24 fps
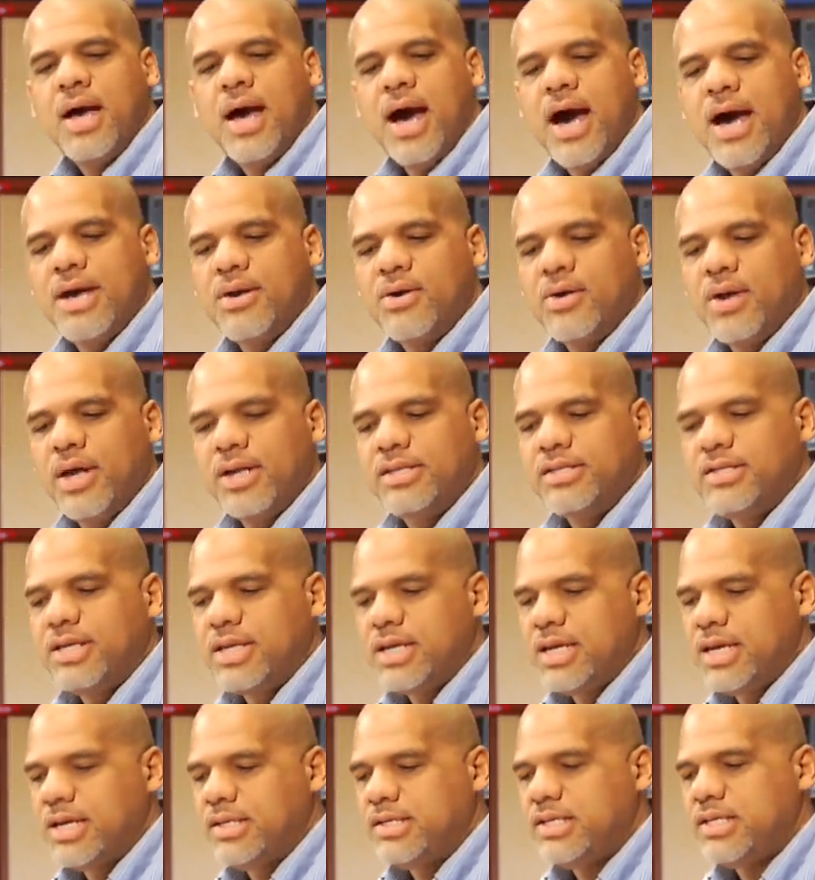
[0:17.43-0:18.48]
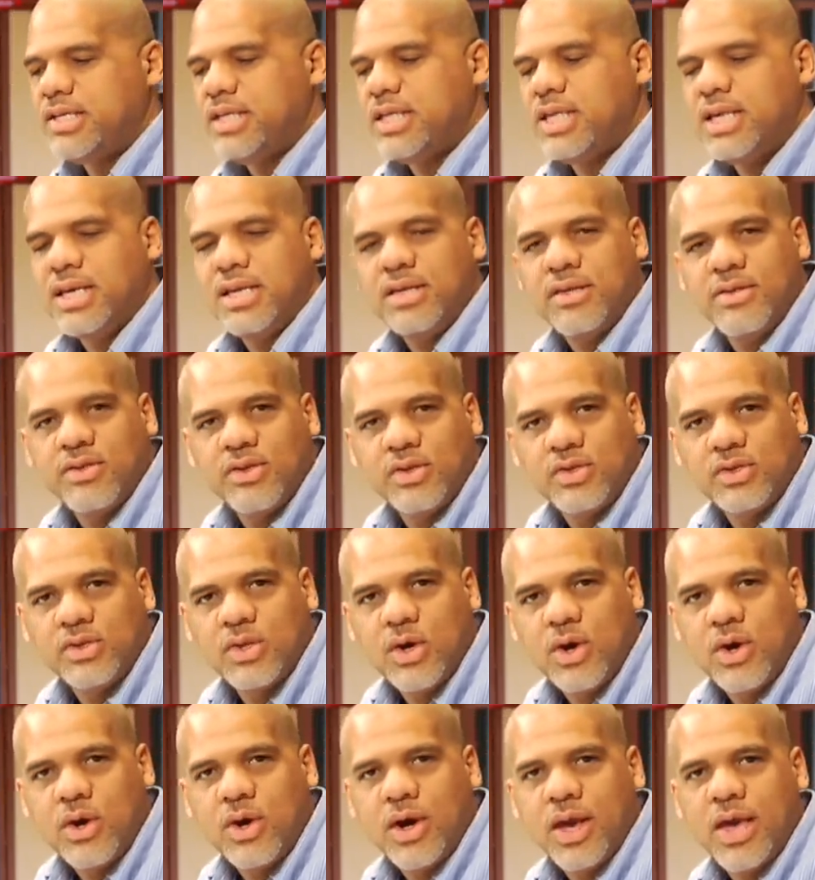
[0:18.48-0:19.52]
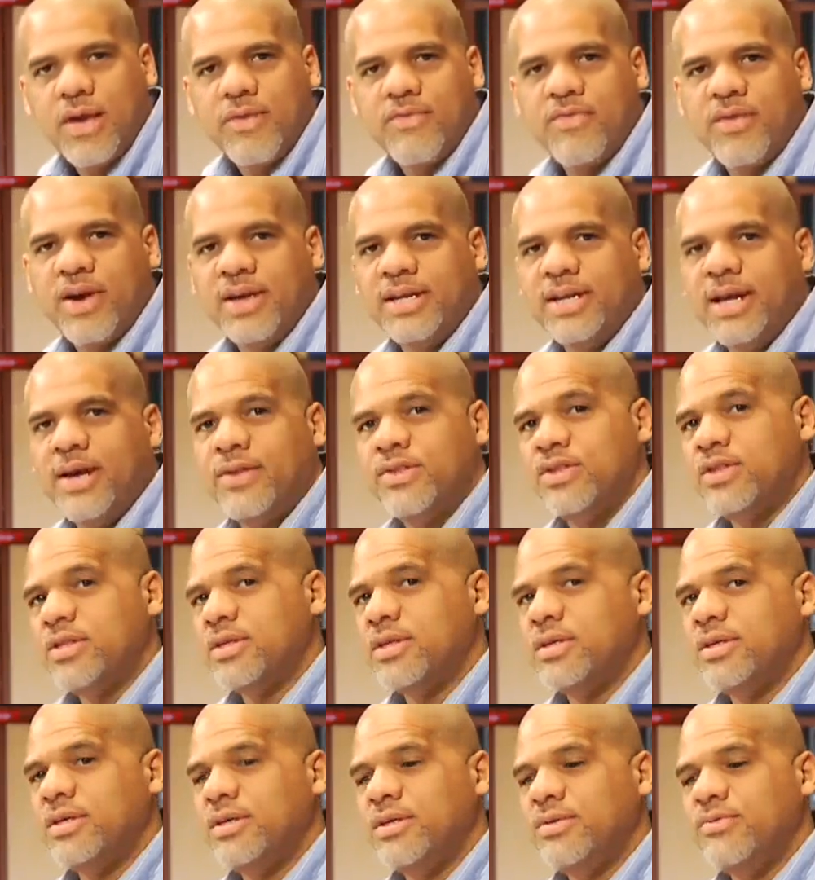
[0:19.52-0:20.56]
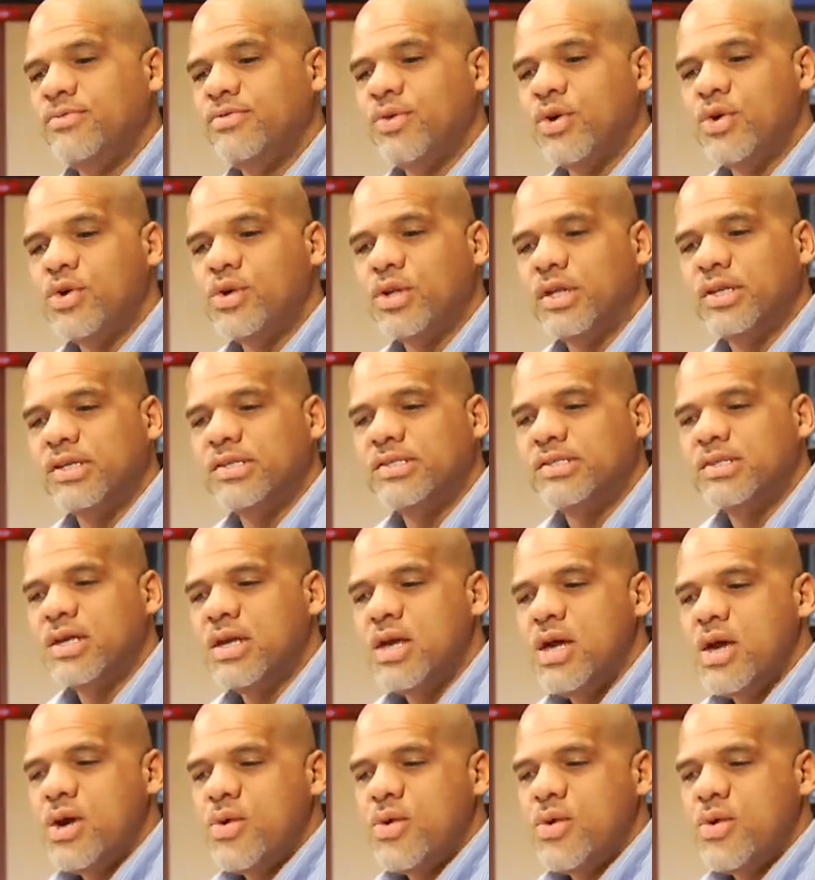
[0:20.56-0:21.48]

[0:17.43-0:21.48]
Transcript: I don't like to get to the end of the song and find out the vocalist